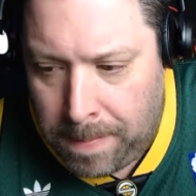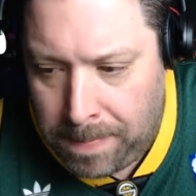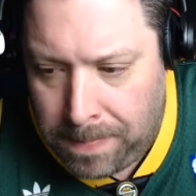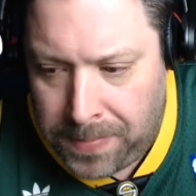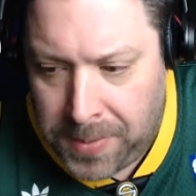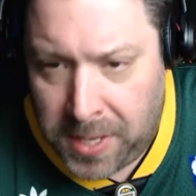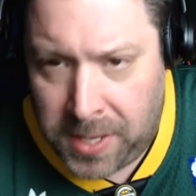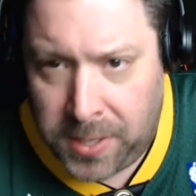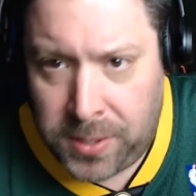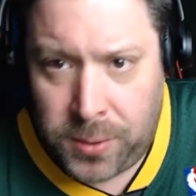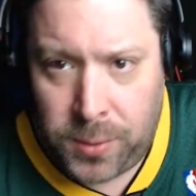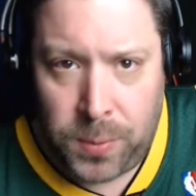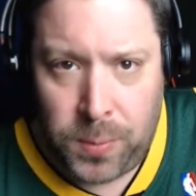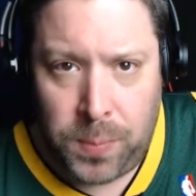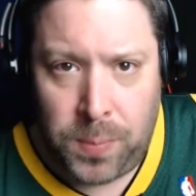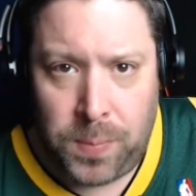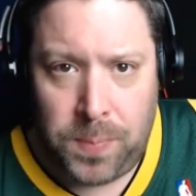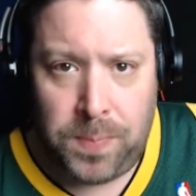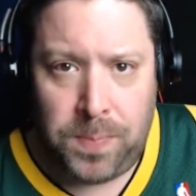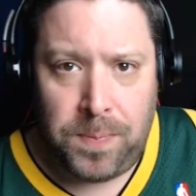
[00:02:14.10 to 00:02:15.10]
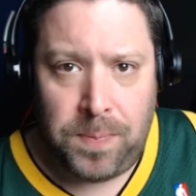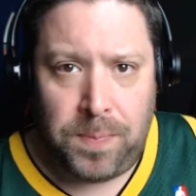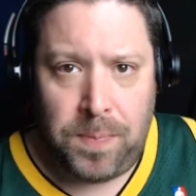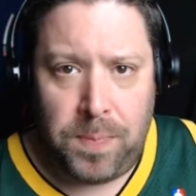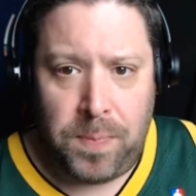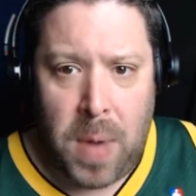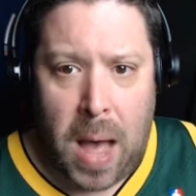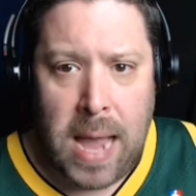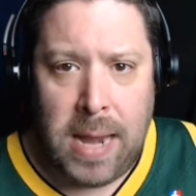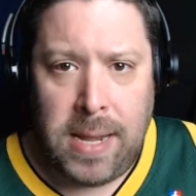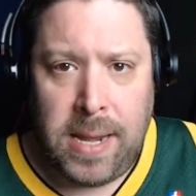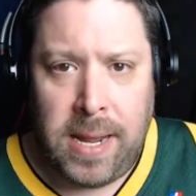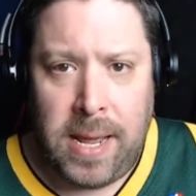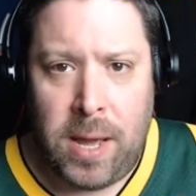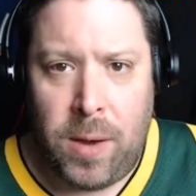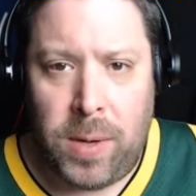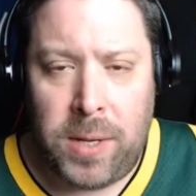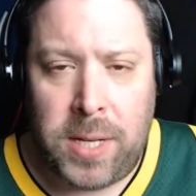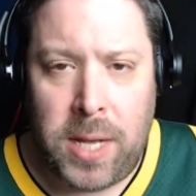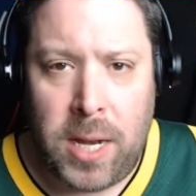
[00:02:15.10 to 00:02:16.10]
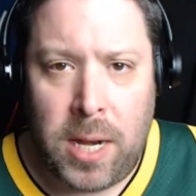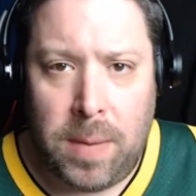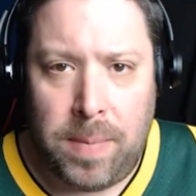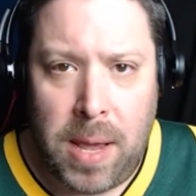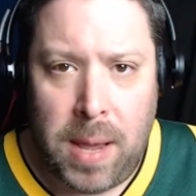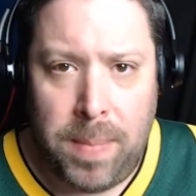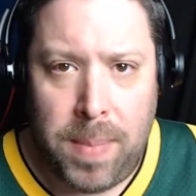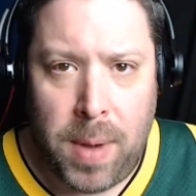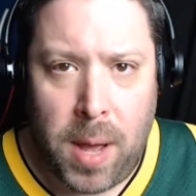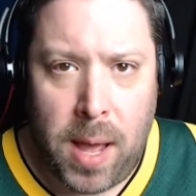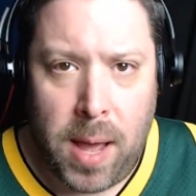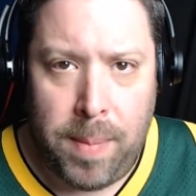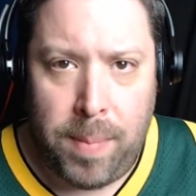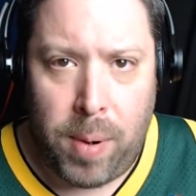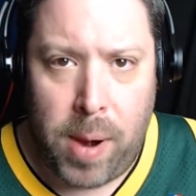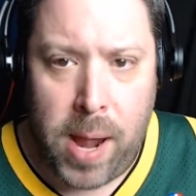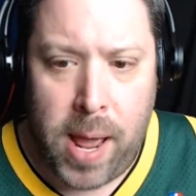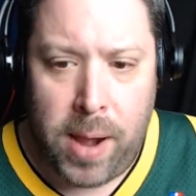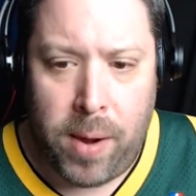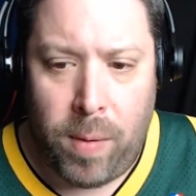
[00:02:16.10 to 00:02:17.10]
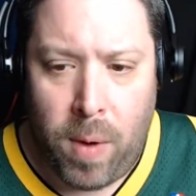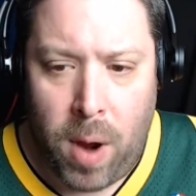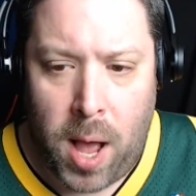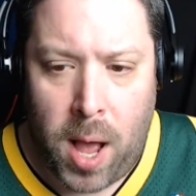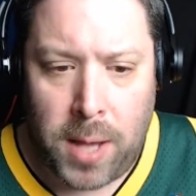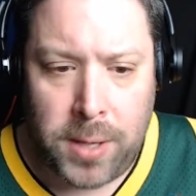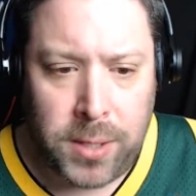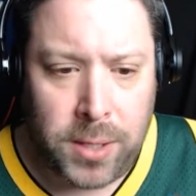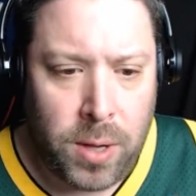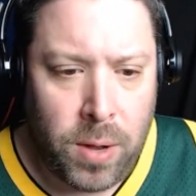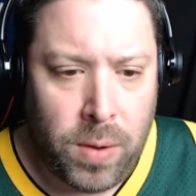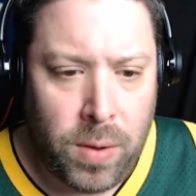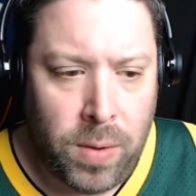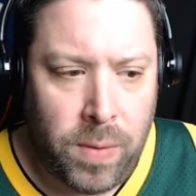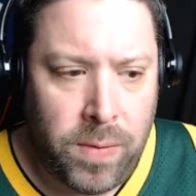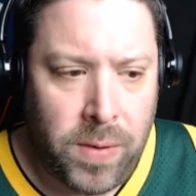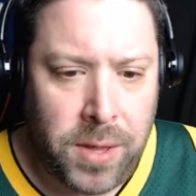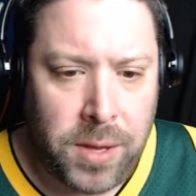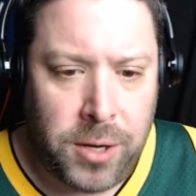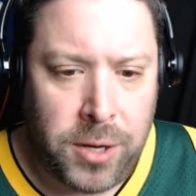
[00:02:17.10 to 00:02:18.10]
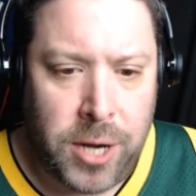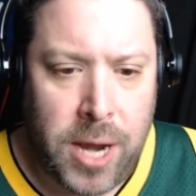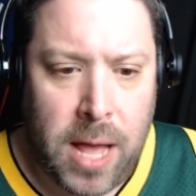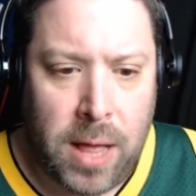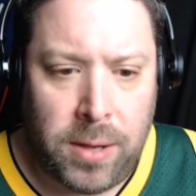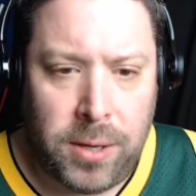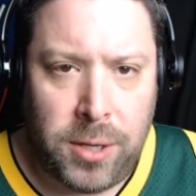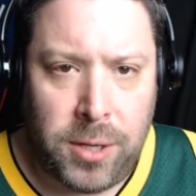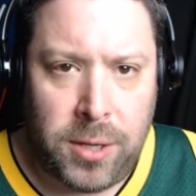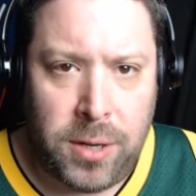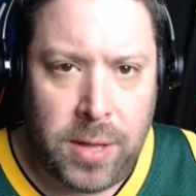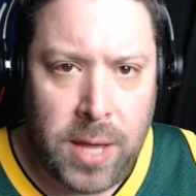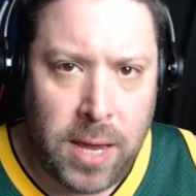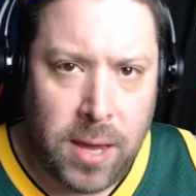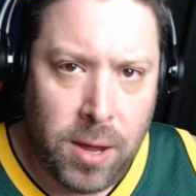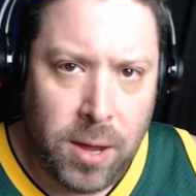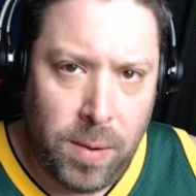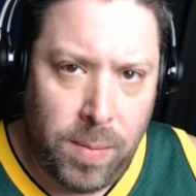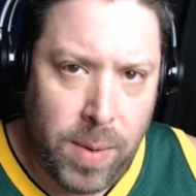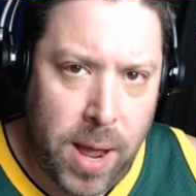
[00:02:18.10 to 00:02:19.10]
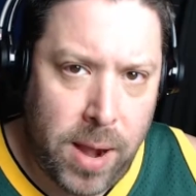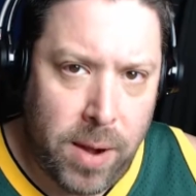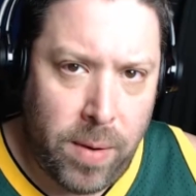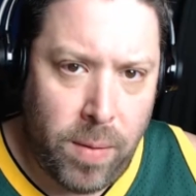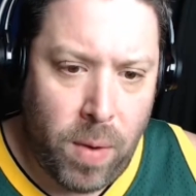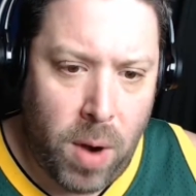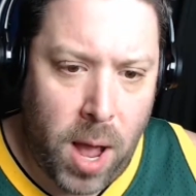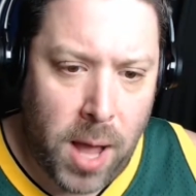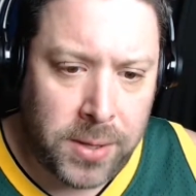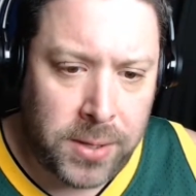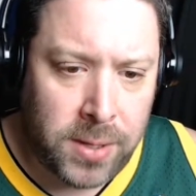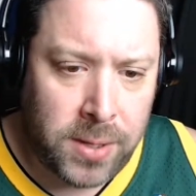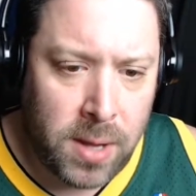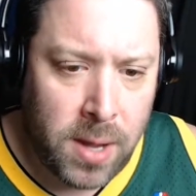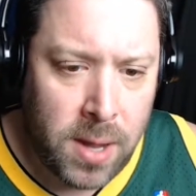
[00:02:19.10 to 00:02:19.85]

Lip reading: this idea was sent to me by Brandon Ross. So for the challenge, thank you, Brandon Ross.